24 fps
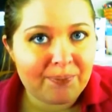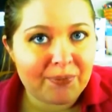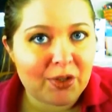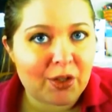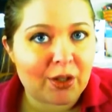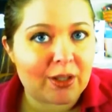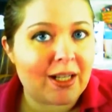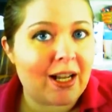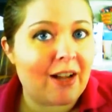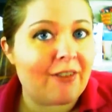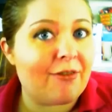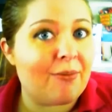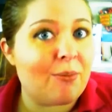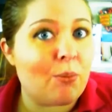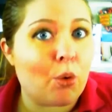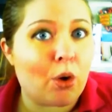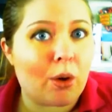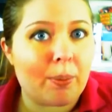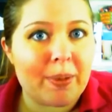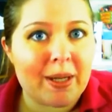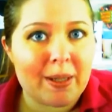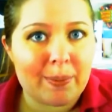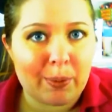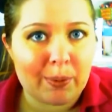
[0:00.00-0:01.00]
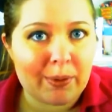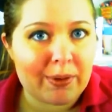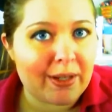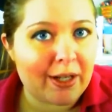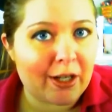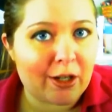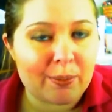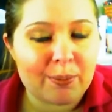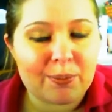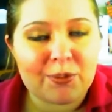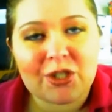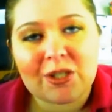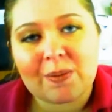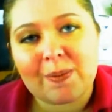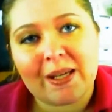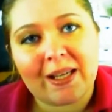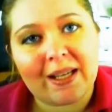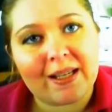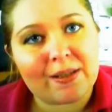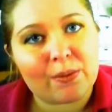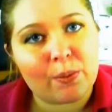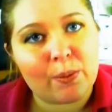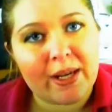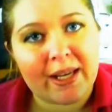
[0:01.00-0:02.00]
You're going to have more people there just
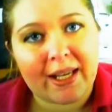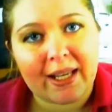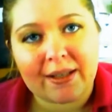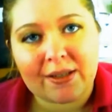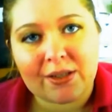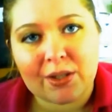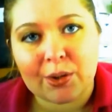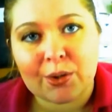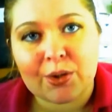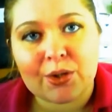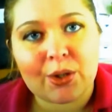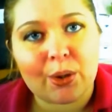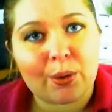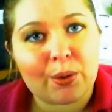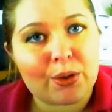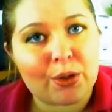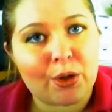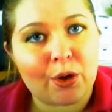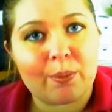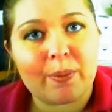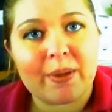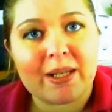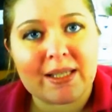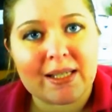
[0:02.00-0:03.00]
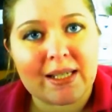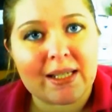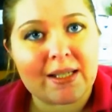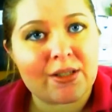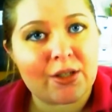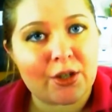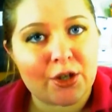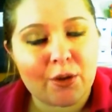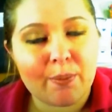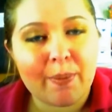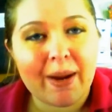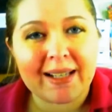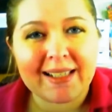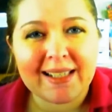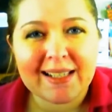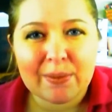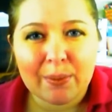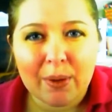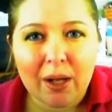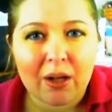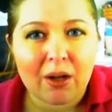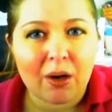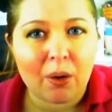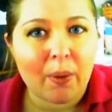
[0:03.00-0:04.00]
because weekends are so busy. So you might as
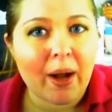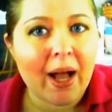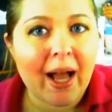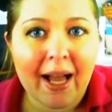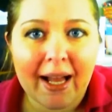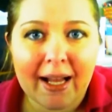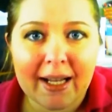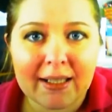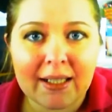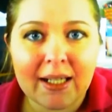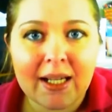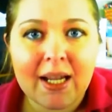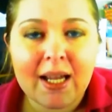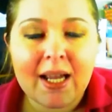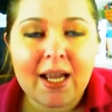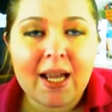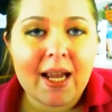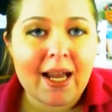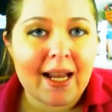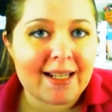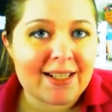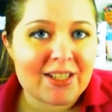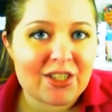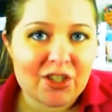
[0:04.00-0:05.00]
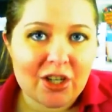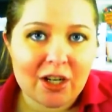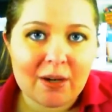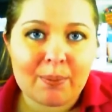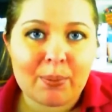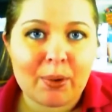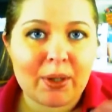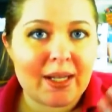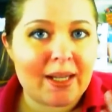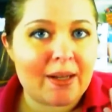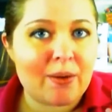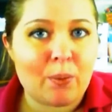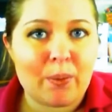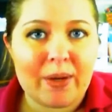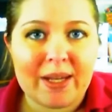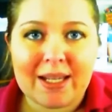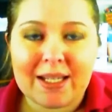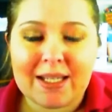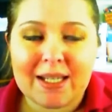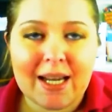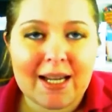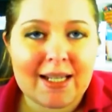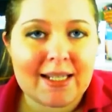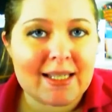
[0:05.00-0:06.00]
well go ahead and start booking
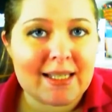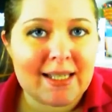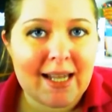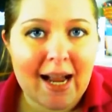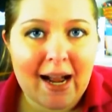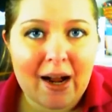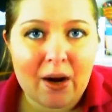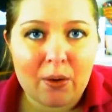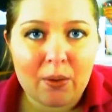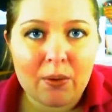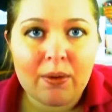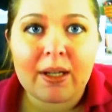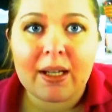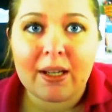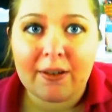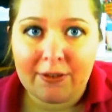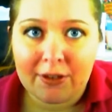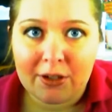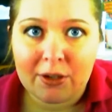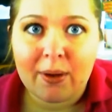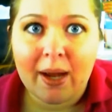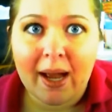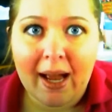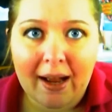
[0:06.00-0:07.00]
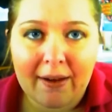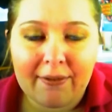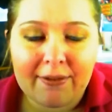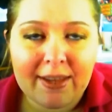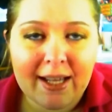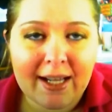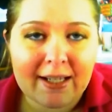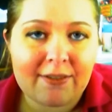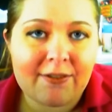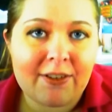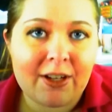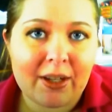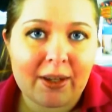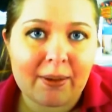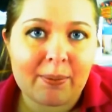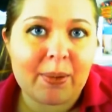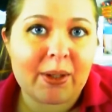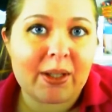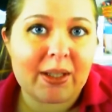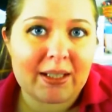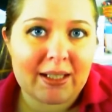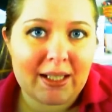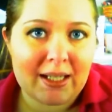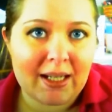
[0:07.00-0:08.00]
weekdays now if you have that
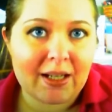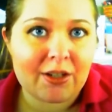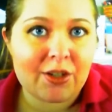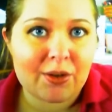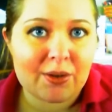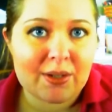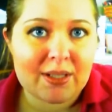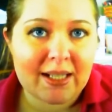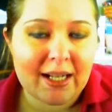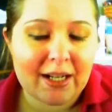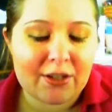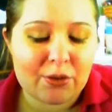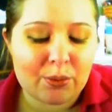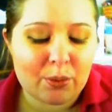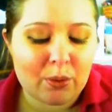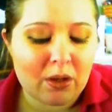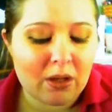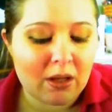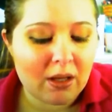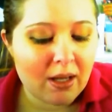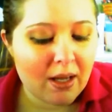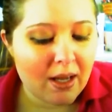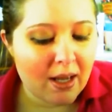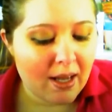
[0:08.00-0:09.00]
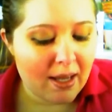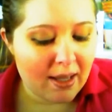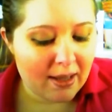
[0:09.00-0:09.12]
availability in your schedule.